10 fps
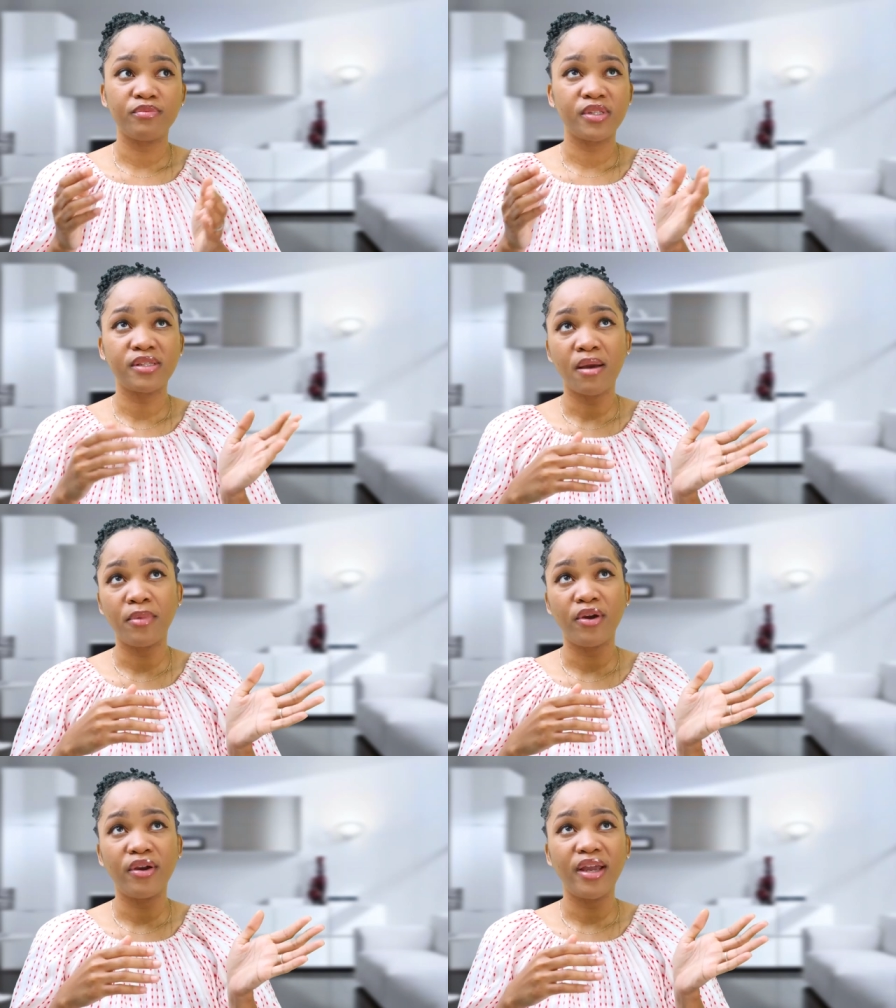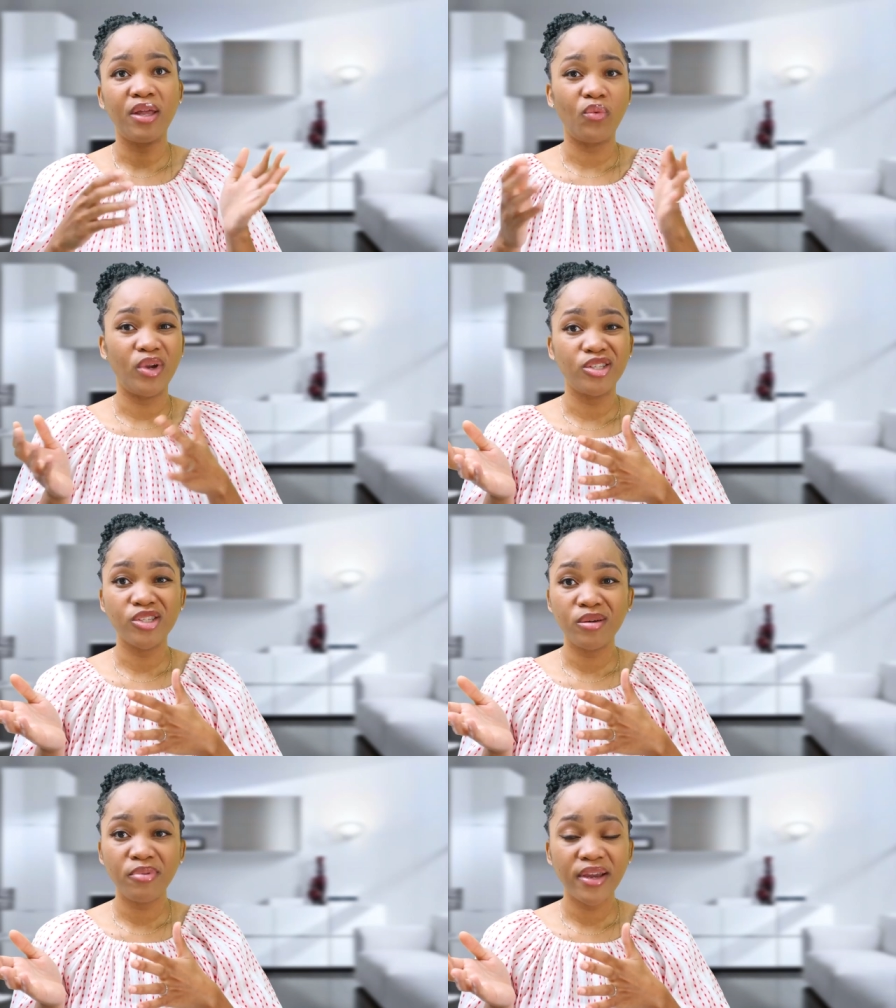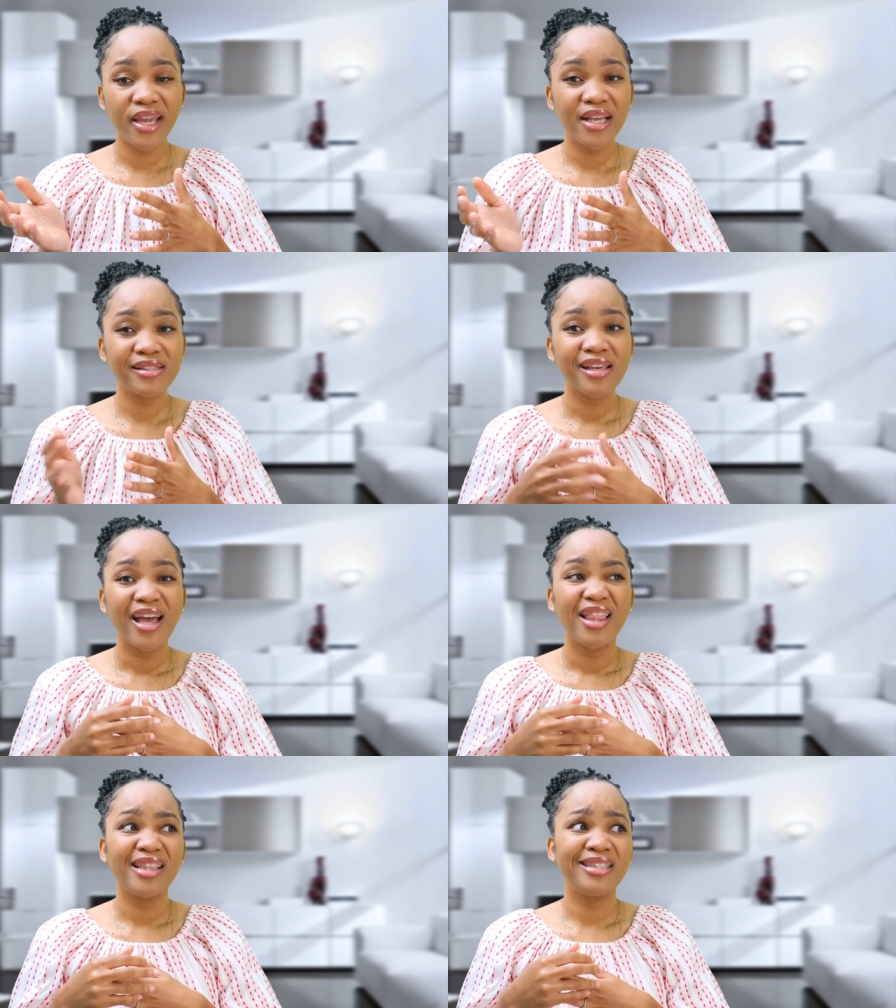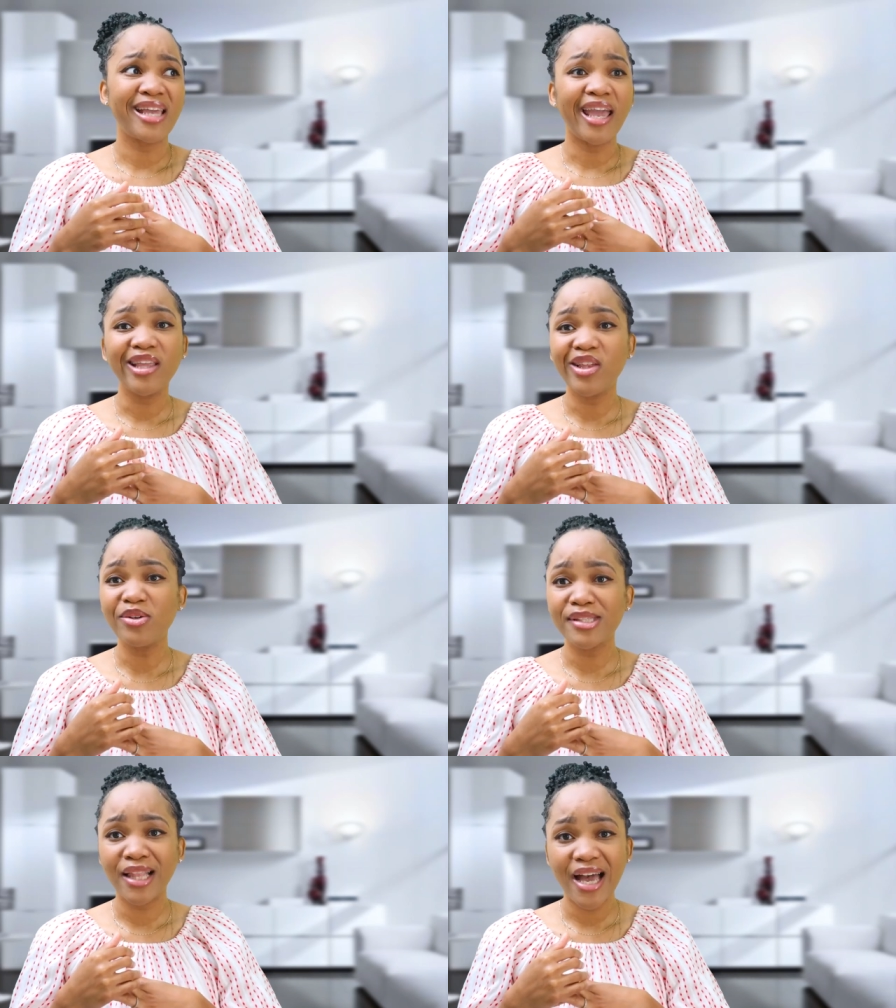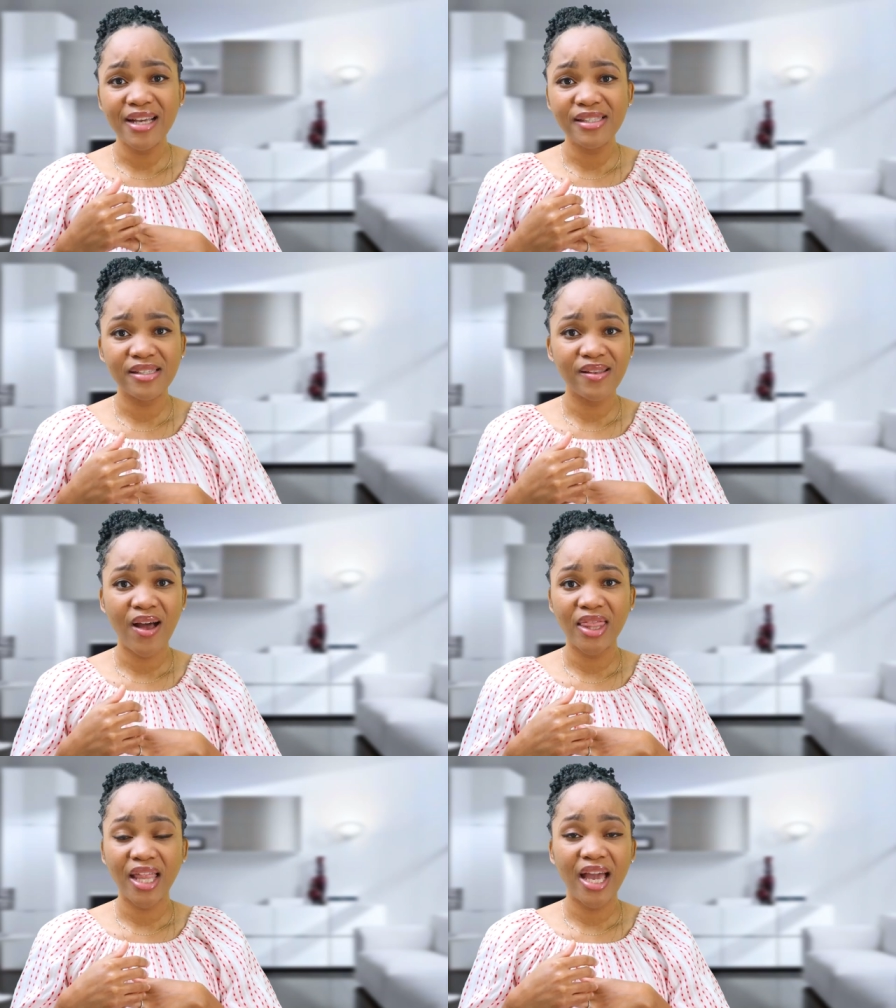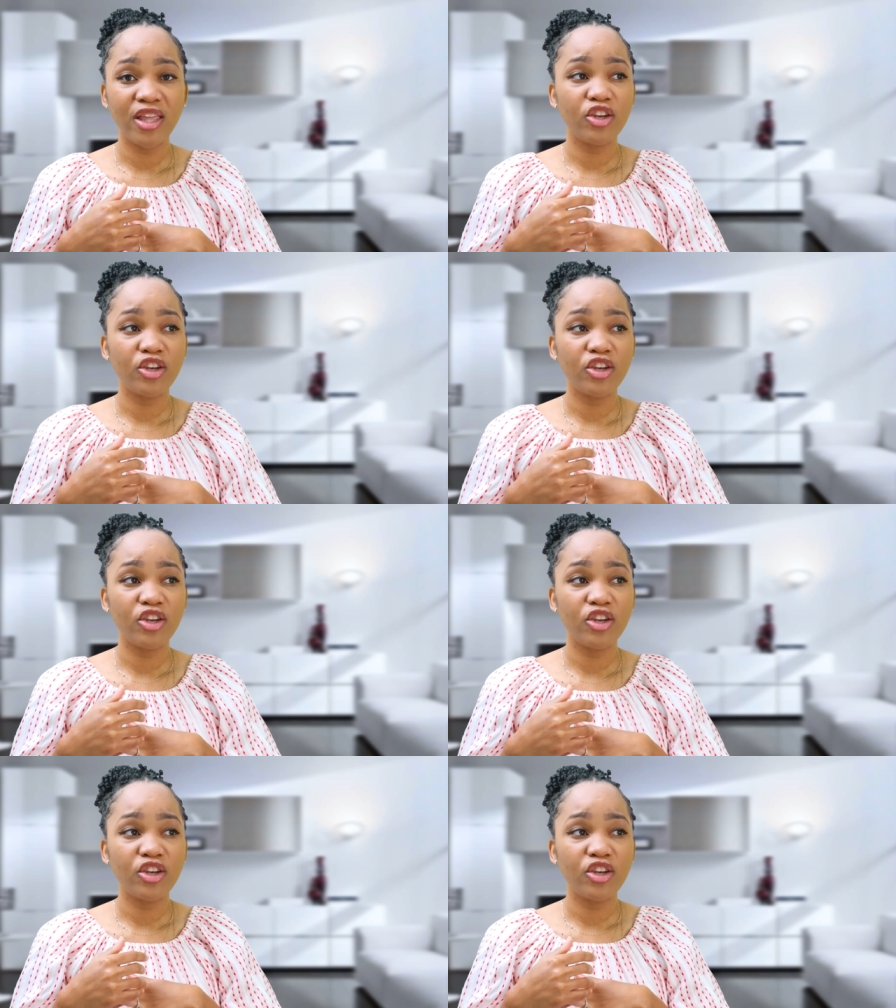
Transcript: summer and winter breaks, take those classes online.